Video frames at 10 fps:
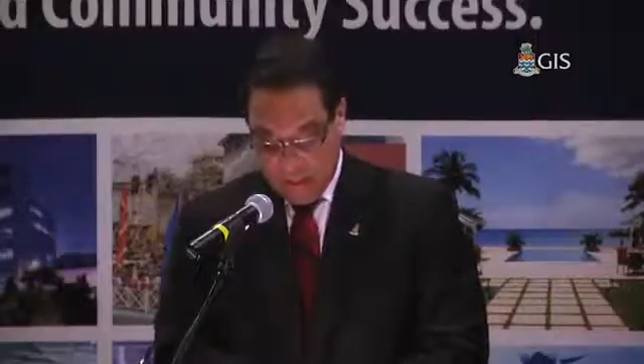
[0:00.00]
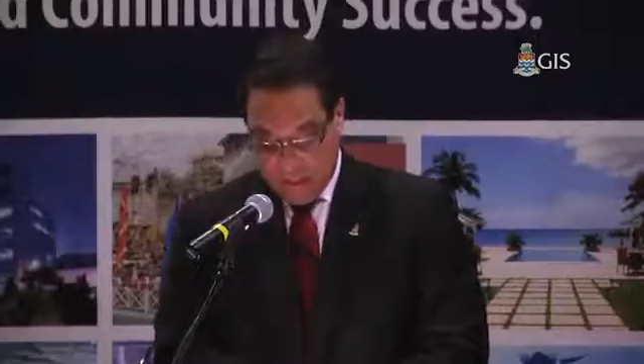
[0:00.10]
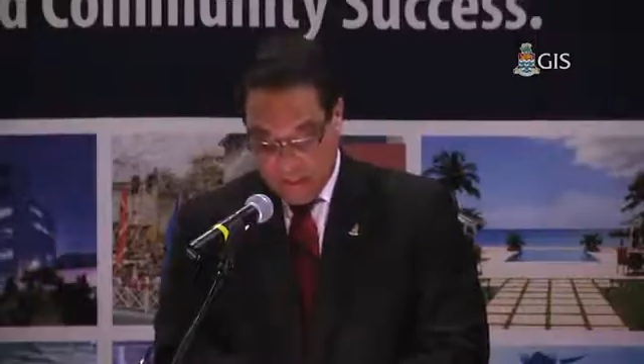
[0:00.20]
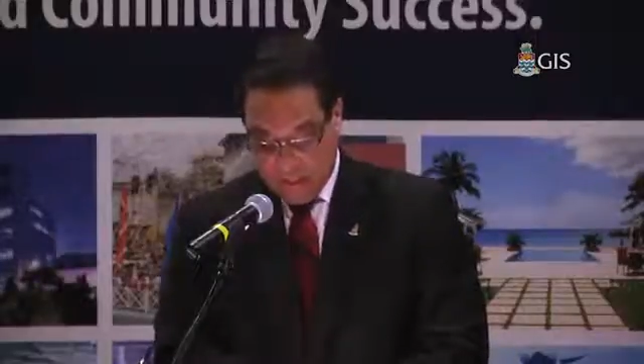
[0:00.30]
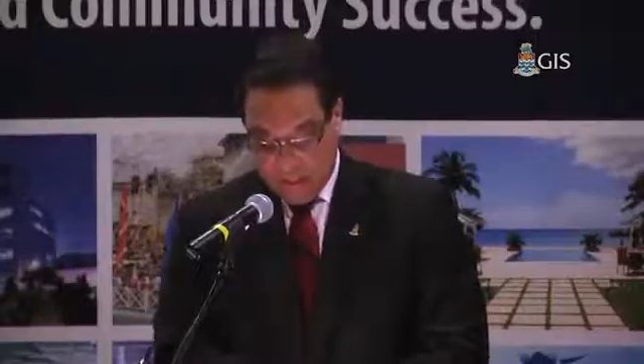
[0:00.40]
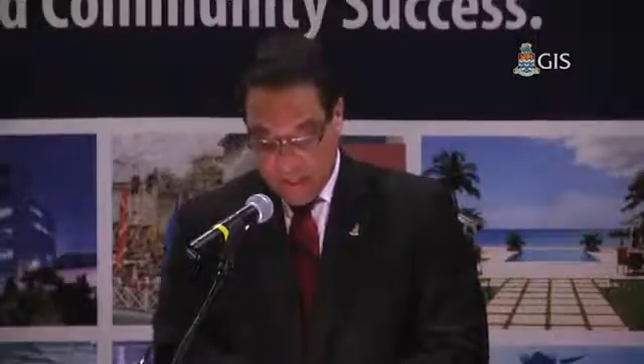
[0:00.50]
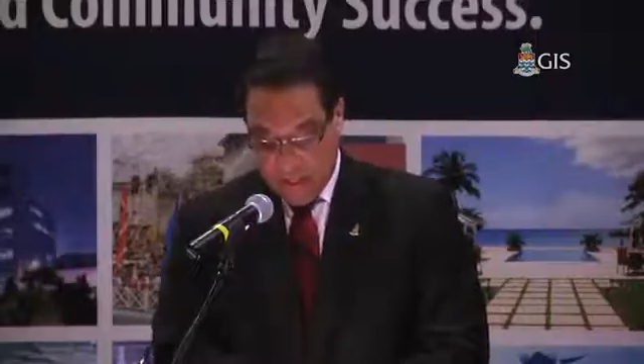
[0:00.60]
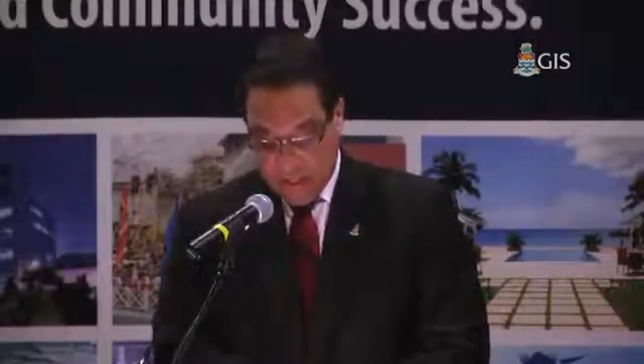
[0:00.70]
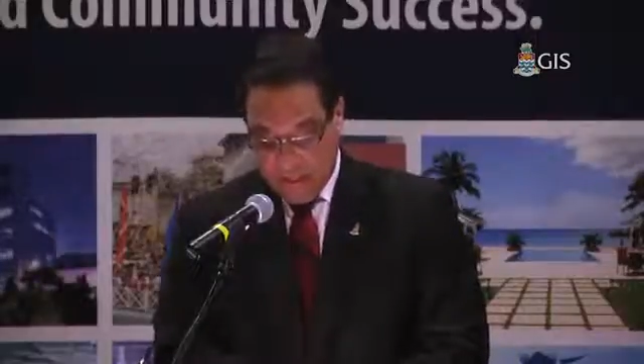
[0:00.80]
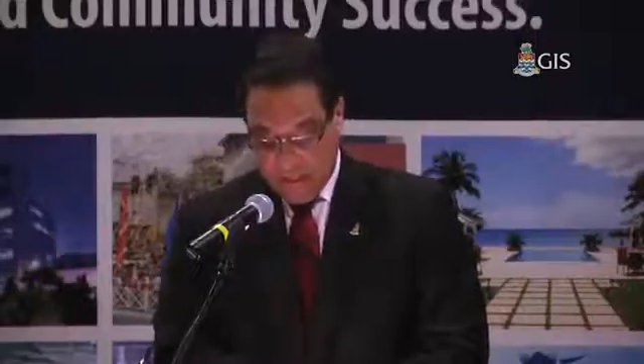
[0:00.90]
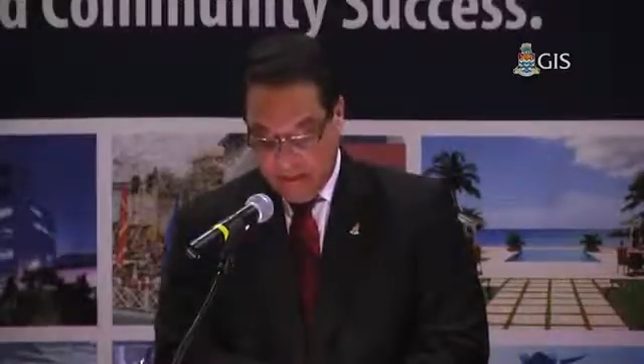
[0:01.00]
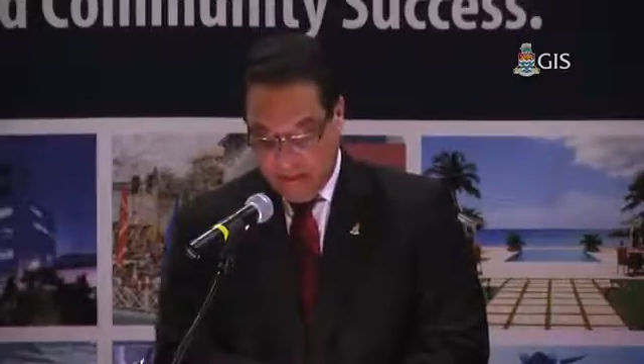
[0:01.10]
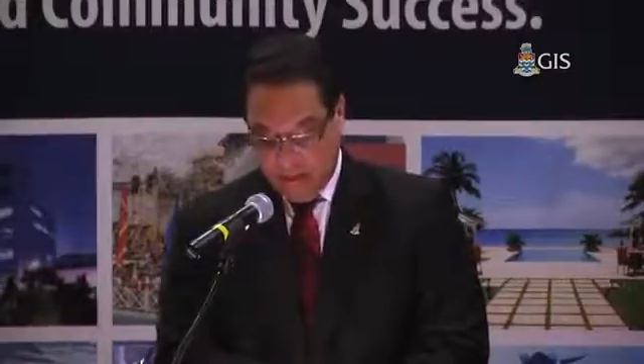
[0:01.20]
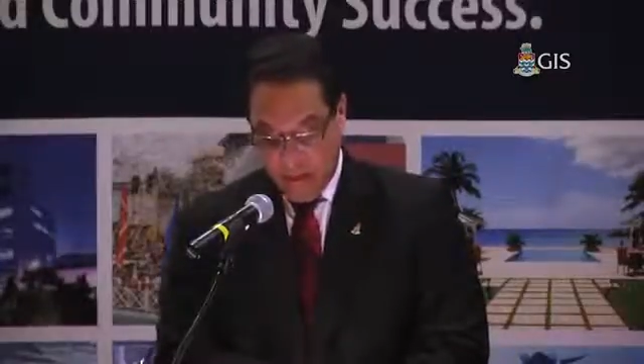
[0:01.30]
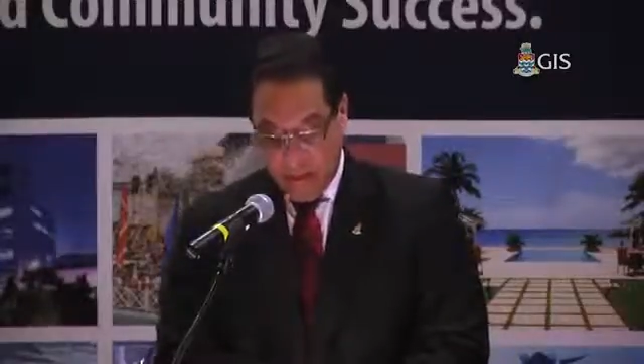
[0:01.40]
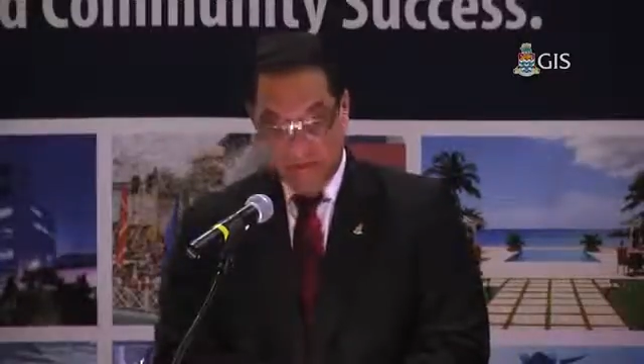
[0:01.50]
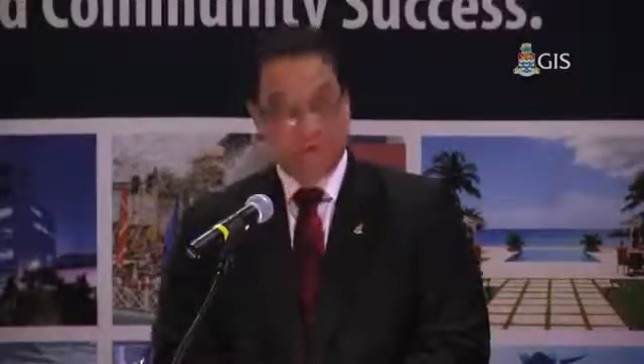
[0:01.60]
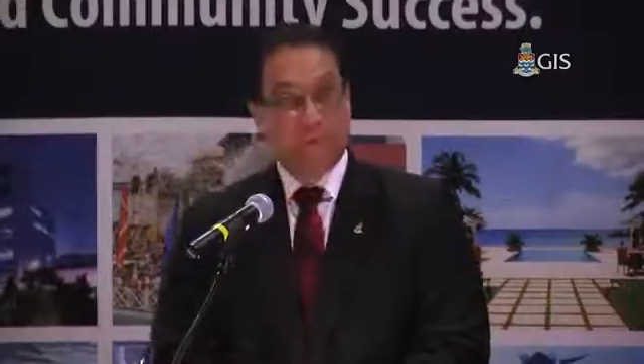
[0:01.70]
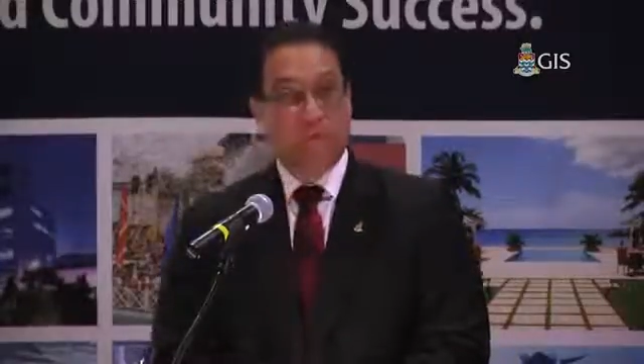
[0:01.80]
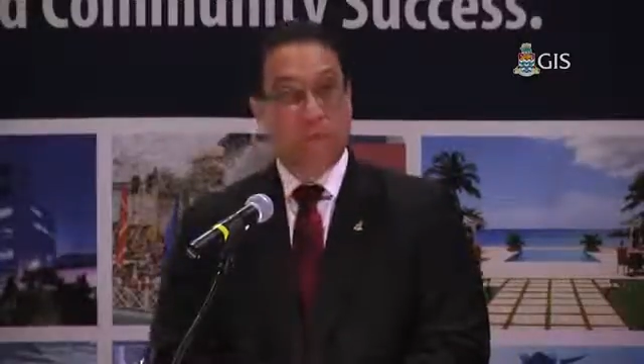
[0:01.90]
In this, I am reminded of the view of
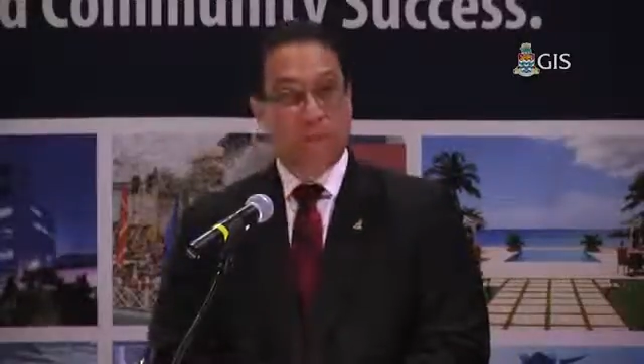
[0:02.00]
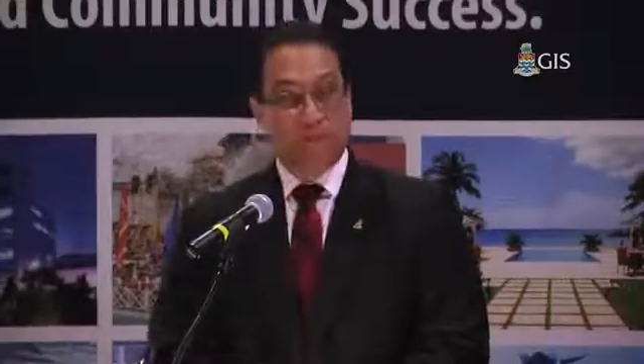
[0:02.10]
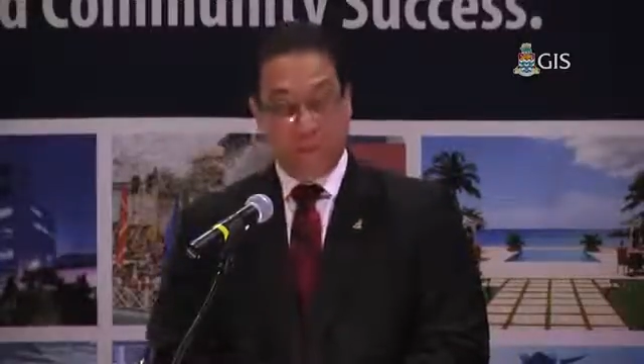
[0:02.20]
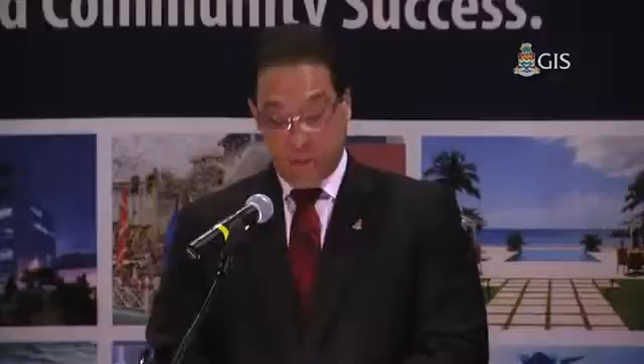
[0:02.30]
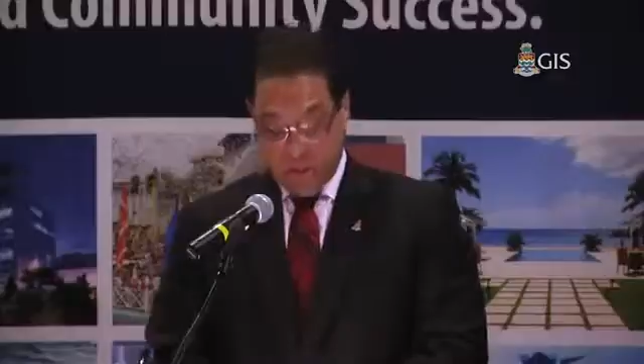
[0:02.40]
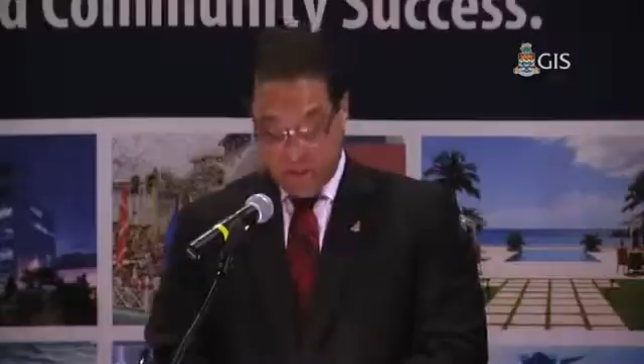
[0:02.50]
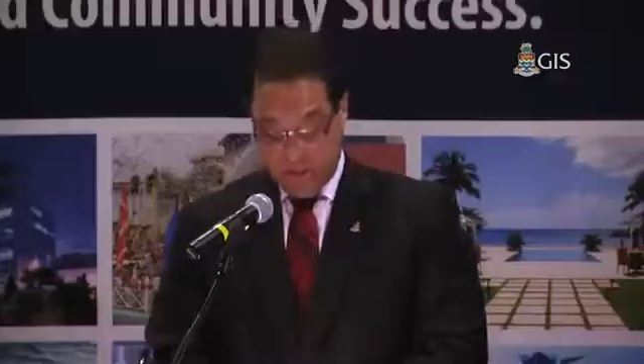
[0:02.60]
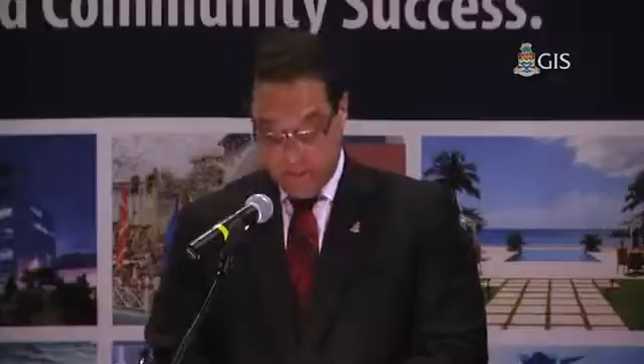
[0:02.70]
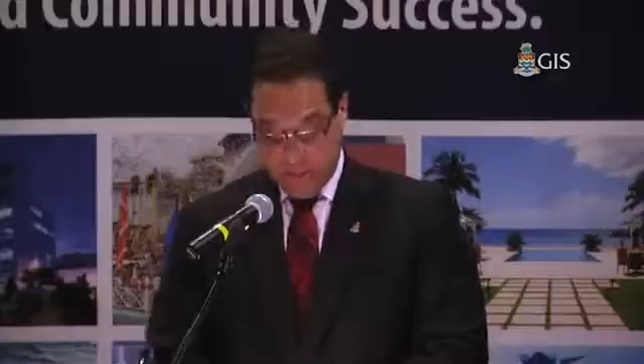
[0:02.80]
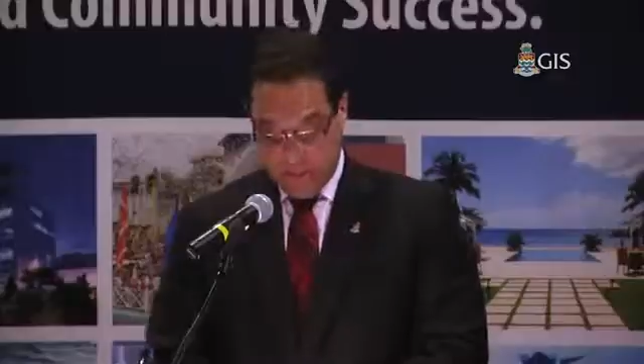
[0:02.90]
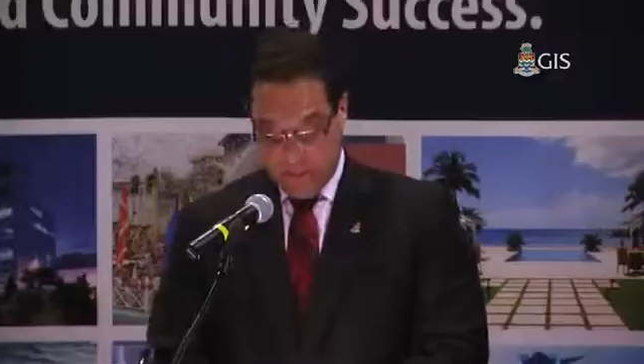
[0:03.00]
Winston Churchill,